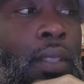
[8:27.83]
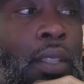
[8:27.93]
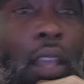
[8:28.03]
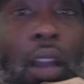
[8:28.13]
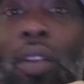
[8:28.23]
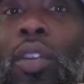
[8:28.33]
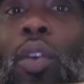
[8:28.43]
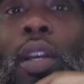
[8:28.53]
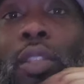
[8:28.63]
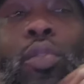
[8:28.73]
Y'all
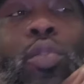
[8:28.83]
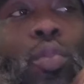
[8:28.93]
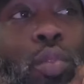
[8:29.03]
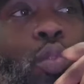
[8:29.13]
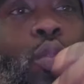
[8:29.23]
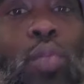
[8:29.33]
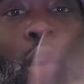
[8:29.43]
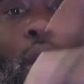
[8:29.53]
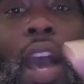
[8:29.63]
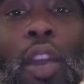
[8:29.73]
know, do you
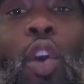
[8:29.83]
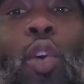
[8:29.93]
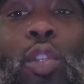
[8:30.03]
know how the whole